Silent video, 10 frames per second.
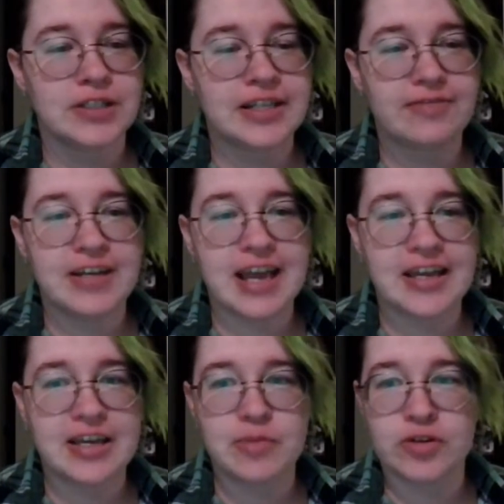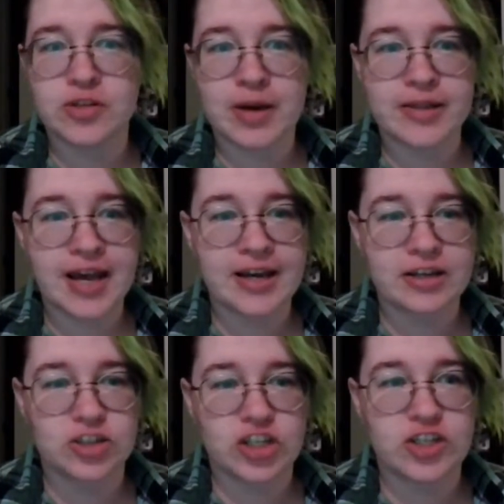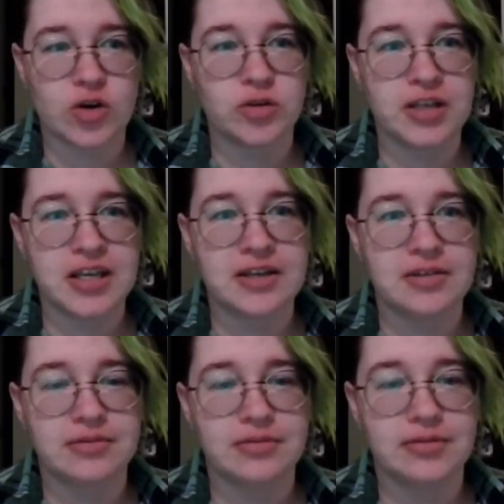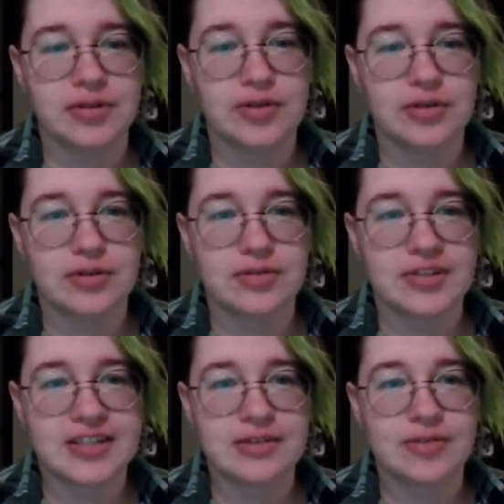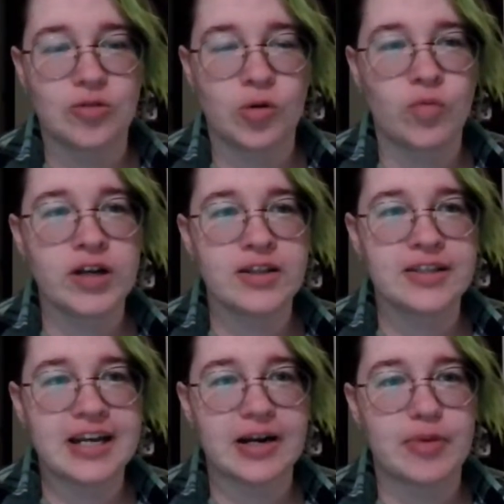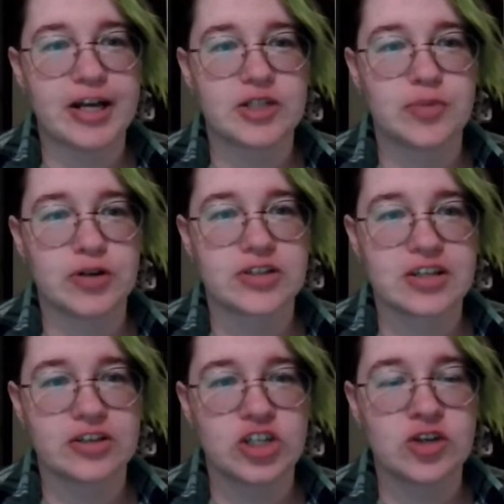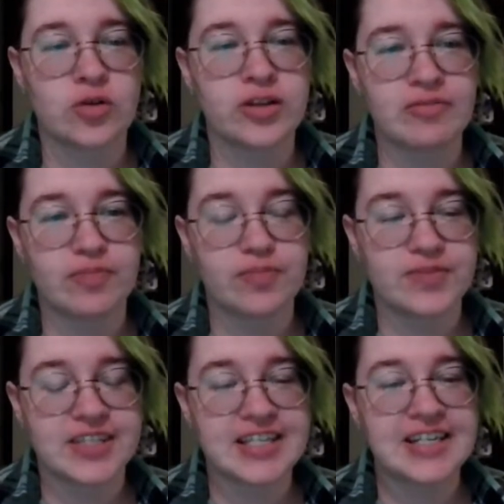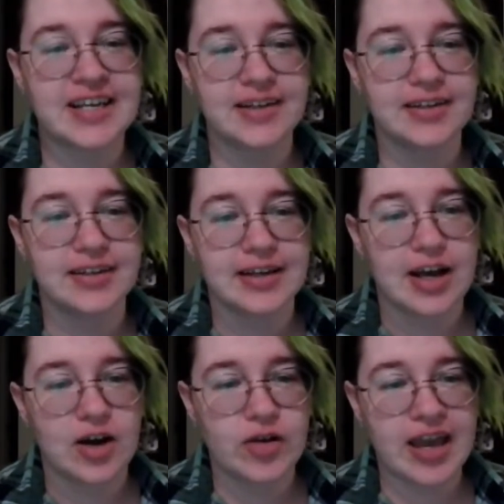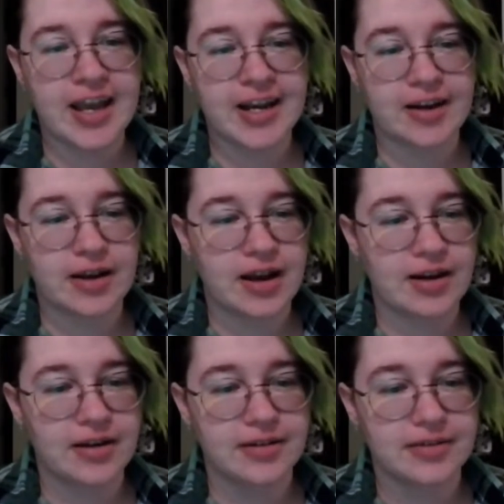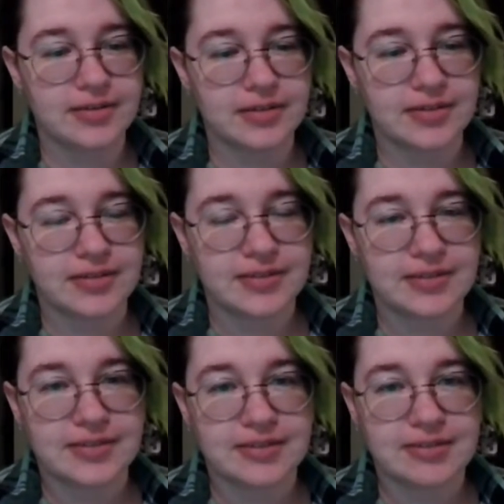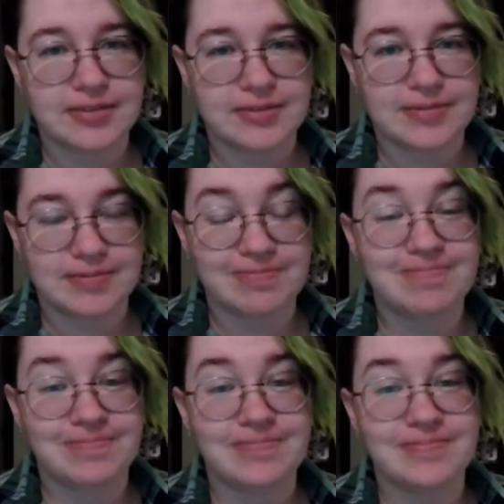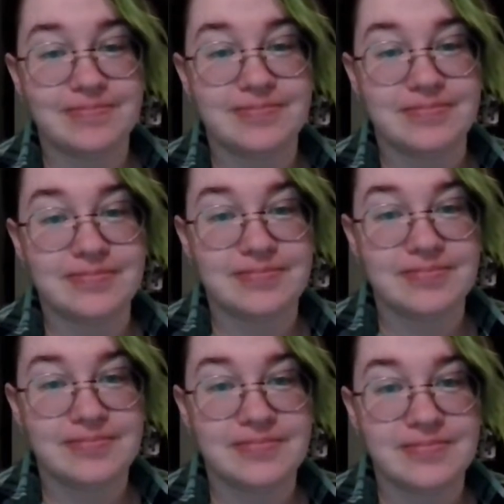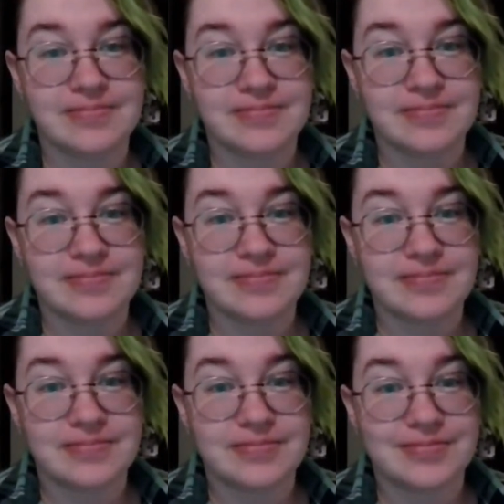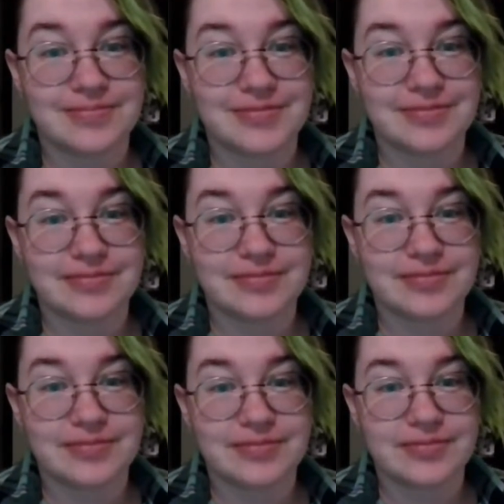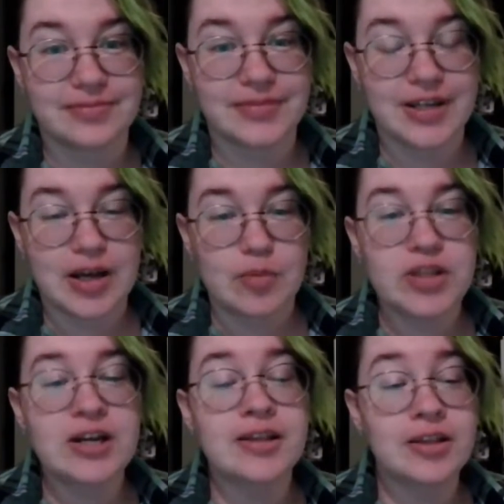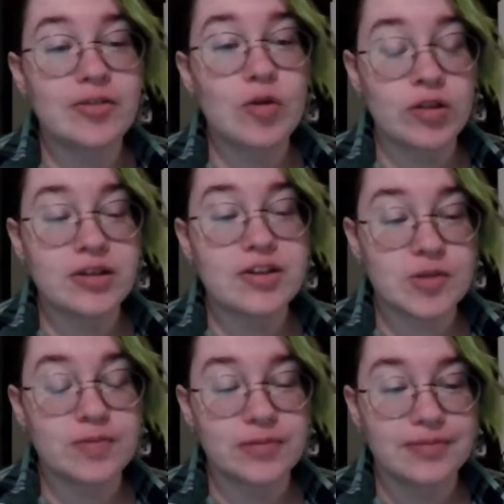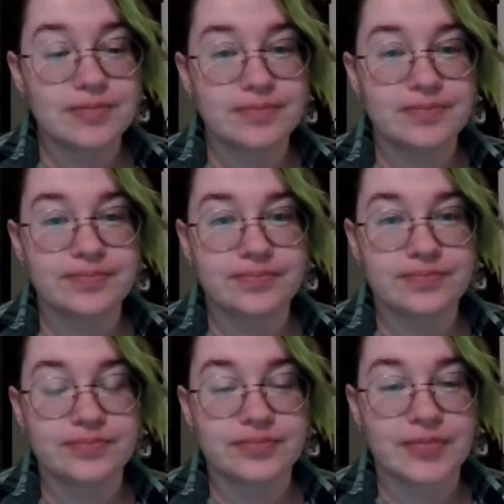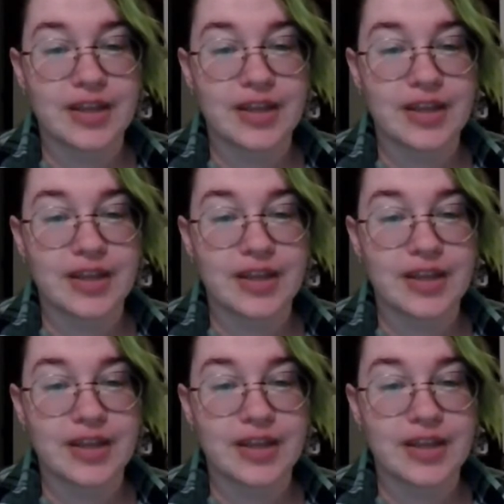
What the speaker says: Tiffany Aching books about that? Because she's only, or one of the Terry Pratchett books, because she's only seen it. Okay, she's only read it. She hasn't heard it. It was psychology, I think. Are you trying psychology on me?